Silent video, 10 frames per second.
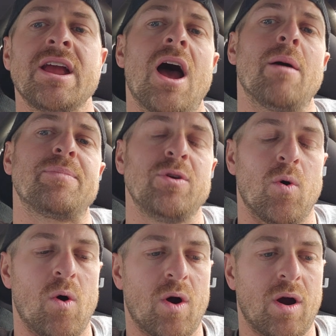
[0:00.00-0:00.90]
up
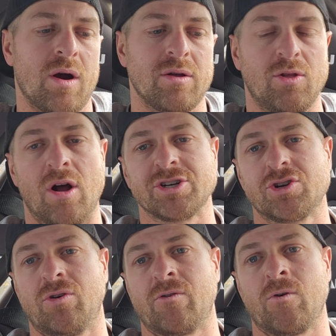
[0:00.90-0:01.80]
your launch
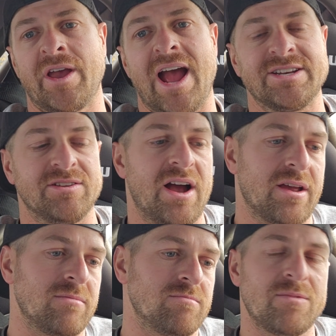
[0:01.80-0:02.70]
control and rolling
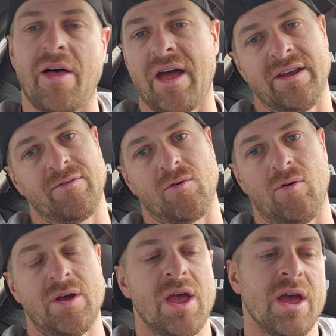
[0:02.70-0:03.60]
anti-lag, not that difficult.
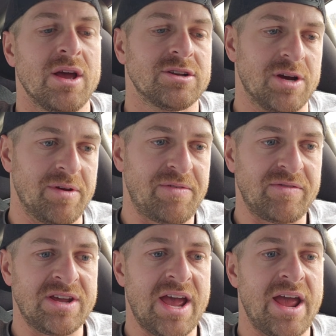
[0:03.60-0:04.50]

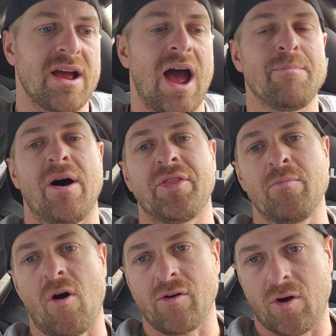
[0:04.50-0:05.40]
W58, I bought the
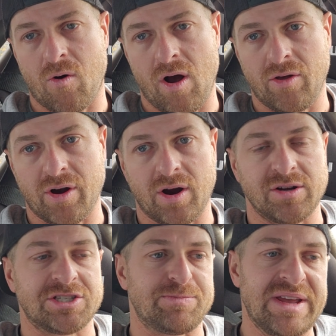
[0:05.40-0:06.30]
Marlin Crawler
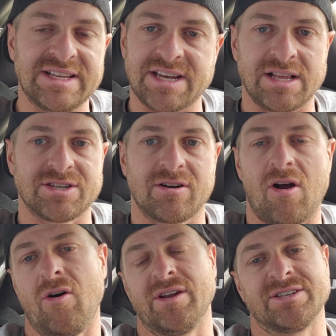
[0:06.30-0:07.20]
speed sensor.
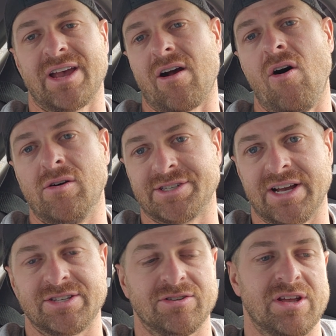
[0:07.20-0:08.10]
All it is like a hall
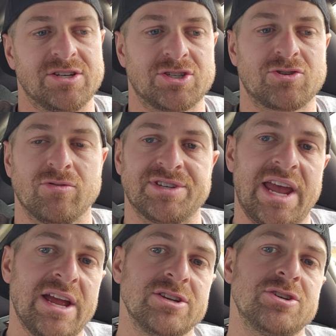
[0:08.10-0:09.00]
sensor that just screws
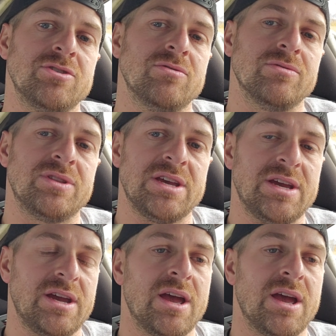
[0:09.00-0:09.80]
into the